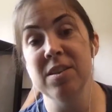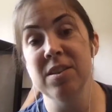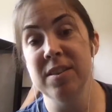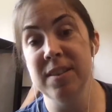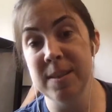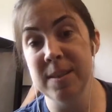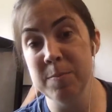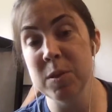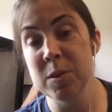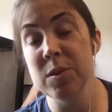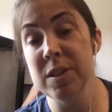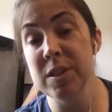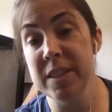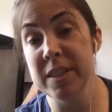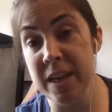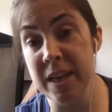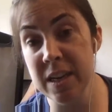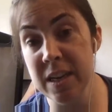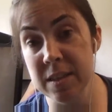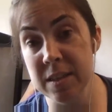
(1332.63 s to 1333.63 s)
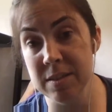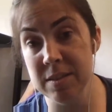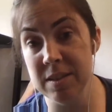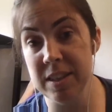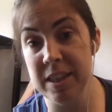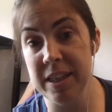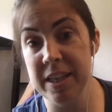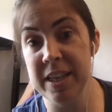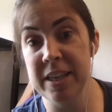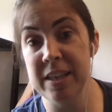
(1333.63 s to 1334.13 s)
simple sells,
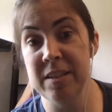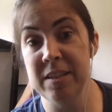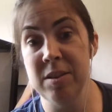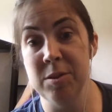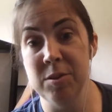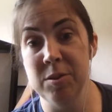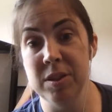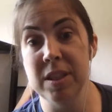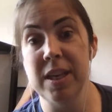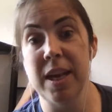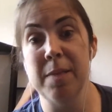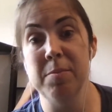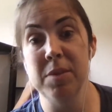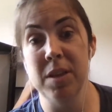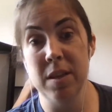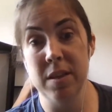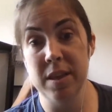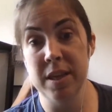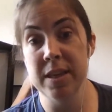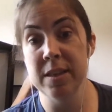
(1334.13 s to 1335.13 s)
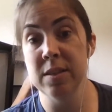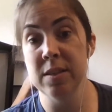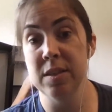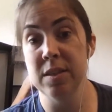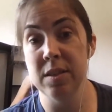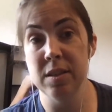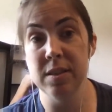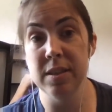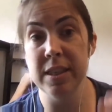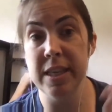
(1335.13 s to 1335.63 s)
and those types of
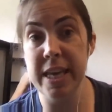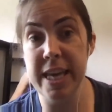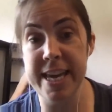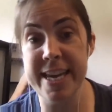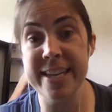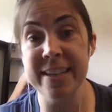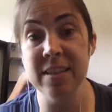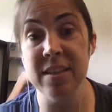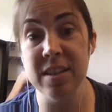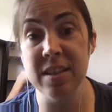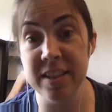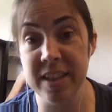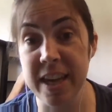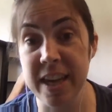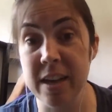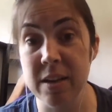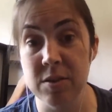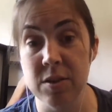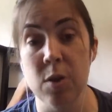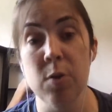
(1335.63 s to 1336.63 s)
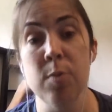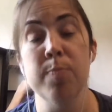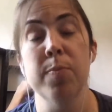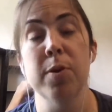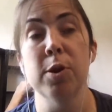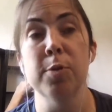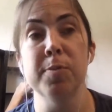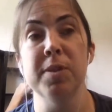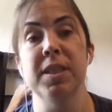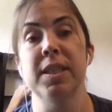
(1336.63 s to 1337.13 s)
things can sell. Don't
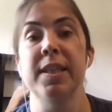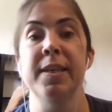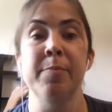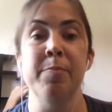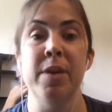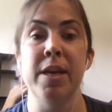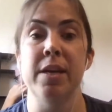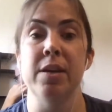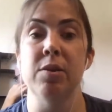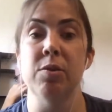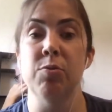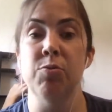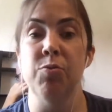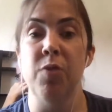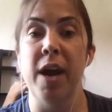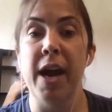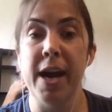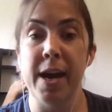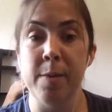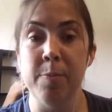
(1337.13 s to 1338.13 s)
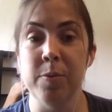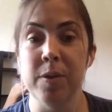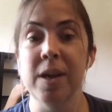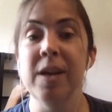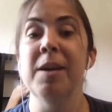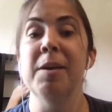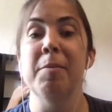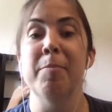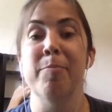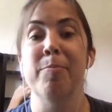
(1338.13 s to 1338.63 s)
purposely make crap,
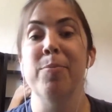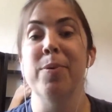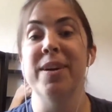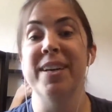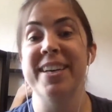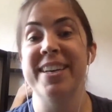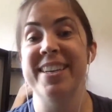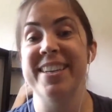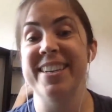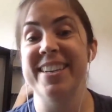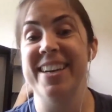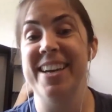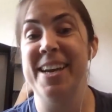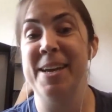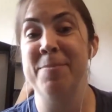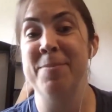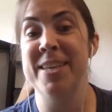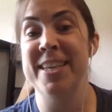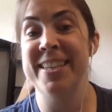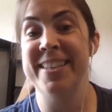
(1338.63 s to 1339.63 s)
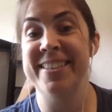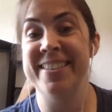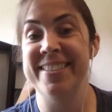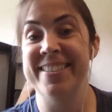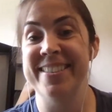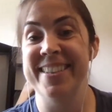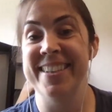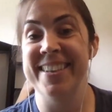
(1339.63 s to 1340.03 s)
but I mean,